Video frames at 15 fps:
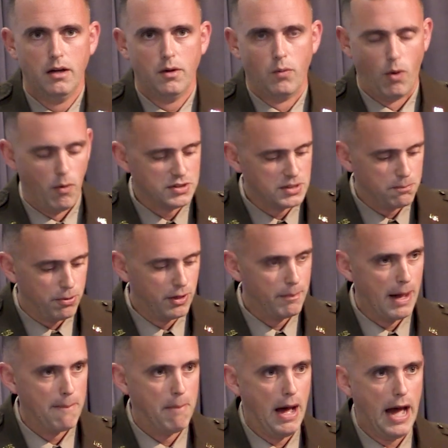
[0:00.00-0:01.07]
What wasn't put in
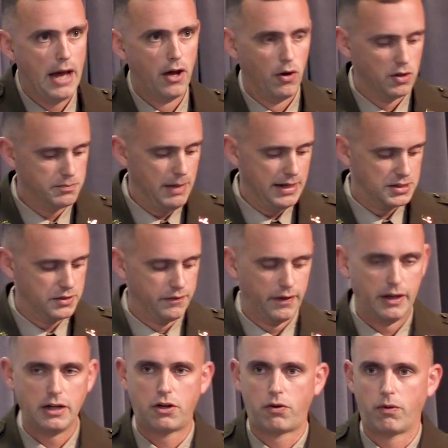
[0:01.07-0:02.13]
my bio was my
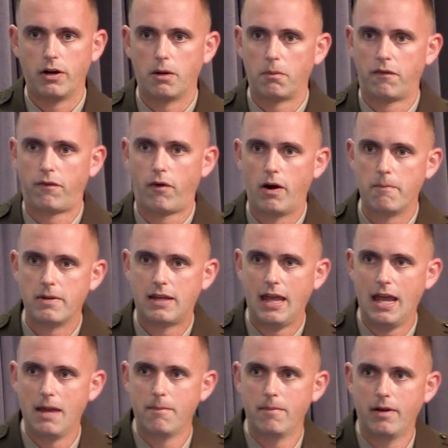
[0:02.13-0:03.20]
civilian career before I
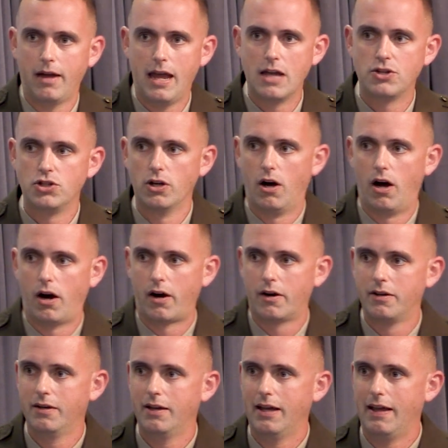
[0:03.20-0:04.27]
became
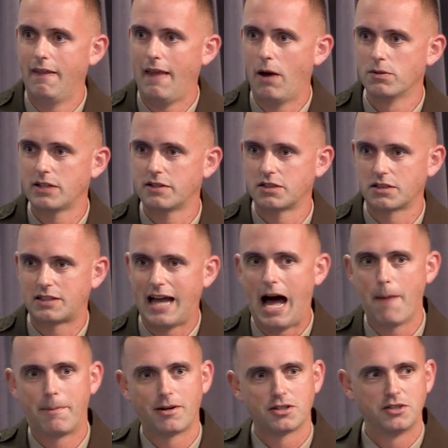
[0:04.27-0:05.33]
AGR, and that was as a
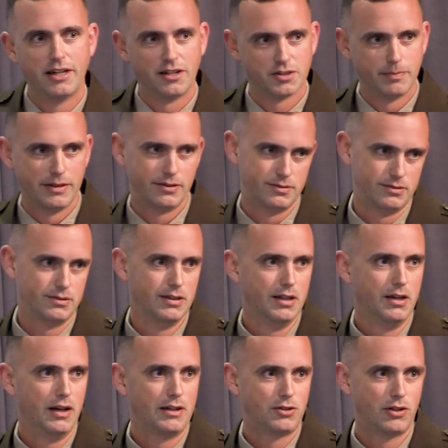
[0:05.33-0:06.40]
copier salesman
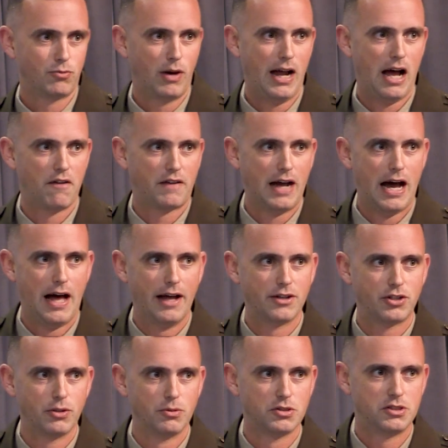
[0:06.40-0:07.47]
right out of
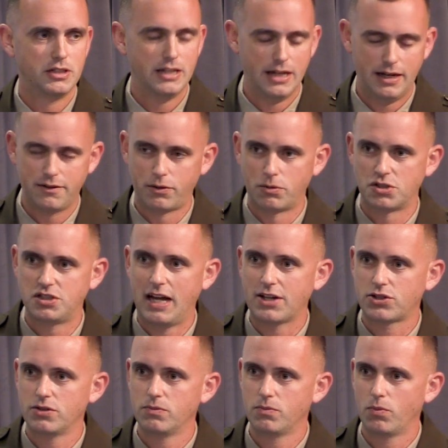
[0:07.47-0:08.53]
college. It was the
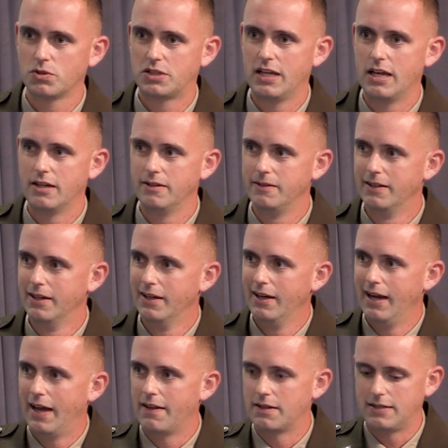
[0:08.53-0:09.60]
recession was hitting
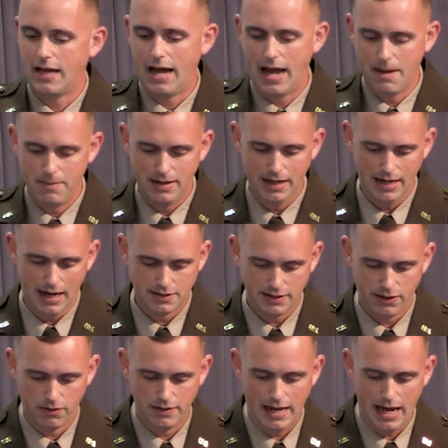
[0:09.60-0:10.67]
at the time, and I
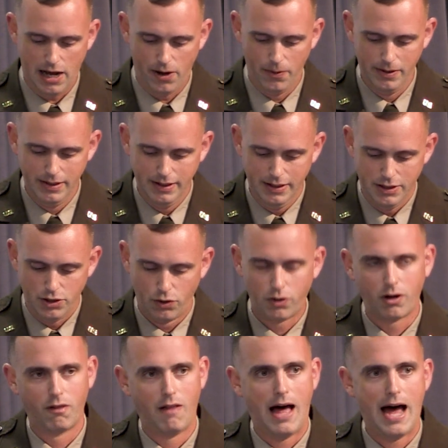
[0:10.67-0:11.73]
tell you right now, you
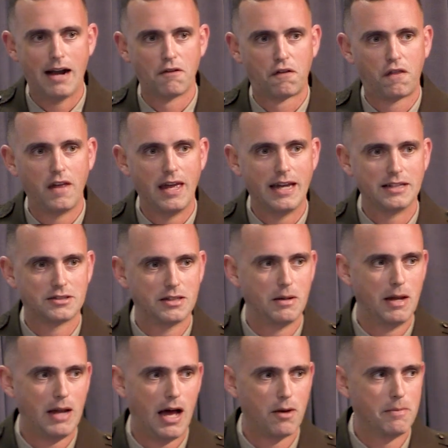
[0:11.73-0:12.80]
learn a lot of things
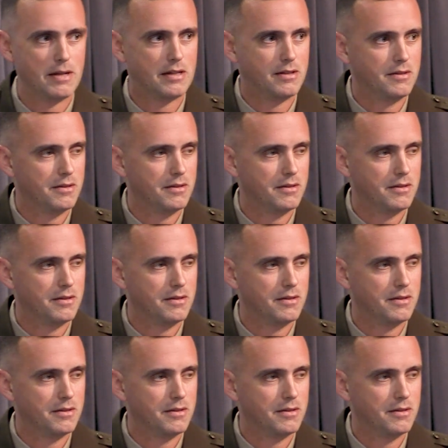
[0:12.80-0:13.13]
and how to